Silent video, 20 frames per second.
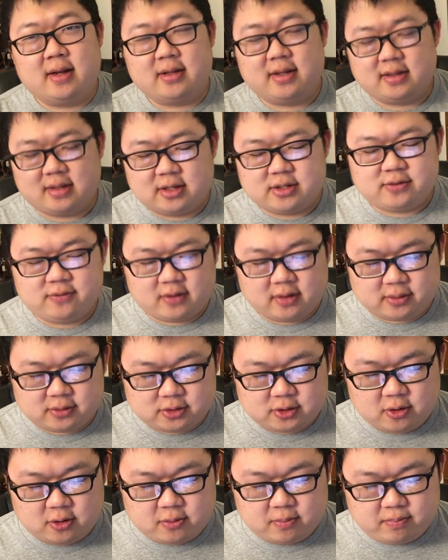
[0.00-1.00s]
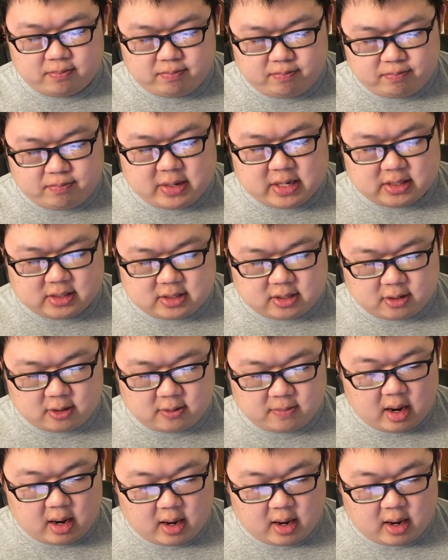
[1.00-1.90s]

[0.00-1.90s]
I think that's fun. So B tier.